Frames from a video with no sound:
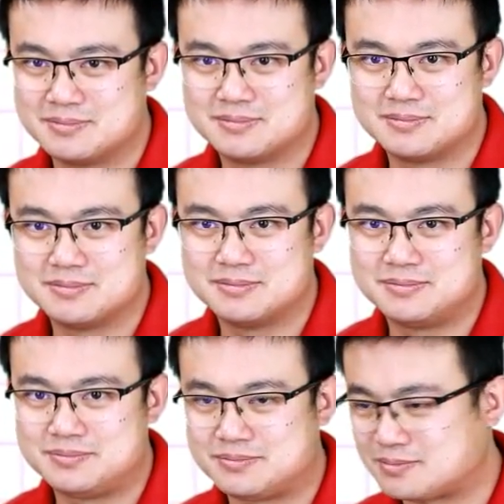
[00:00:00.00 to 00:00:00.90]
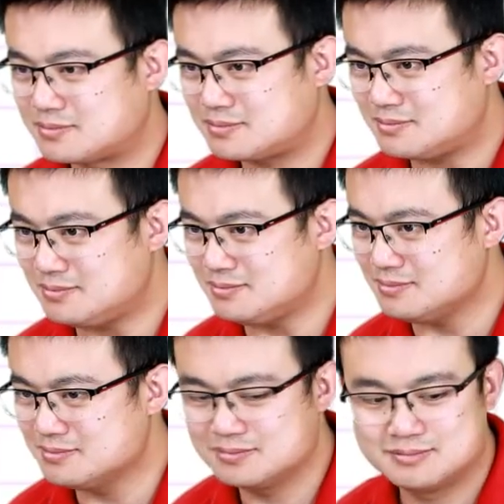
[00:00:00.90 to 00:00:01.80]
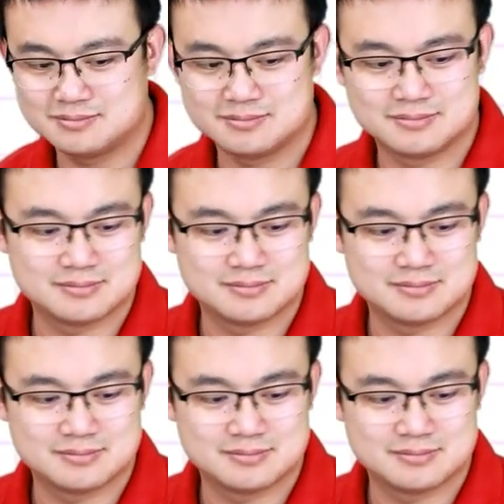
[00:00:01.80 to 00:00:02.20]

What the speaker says: Nobody speaks.